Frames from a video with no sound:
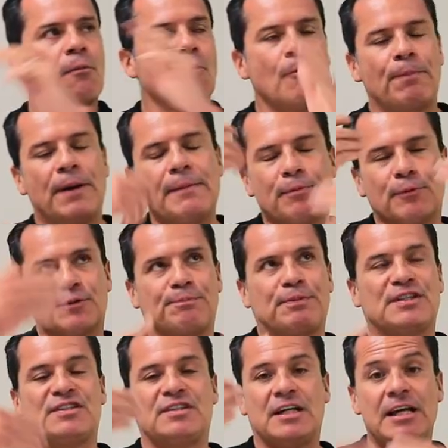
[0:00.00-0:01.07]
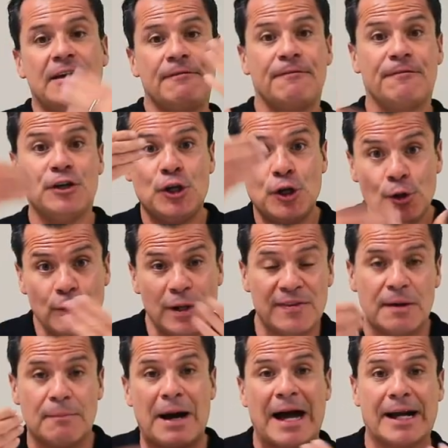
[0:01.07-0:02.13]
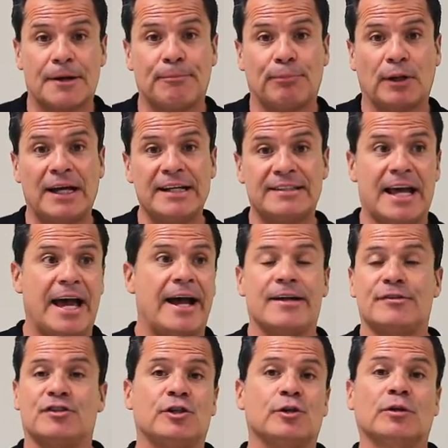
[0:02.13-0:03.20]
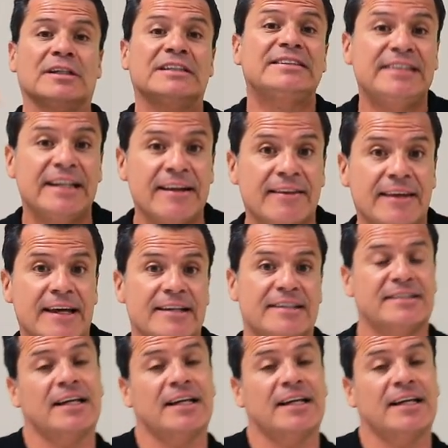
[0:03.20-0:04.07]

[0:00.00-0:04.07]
more people perceive you in the marketplace as you're listing things,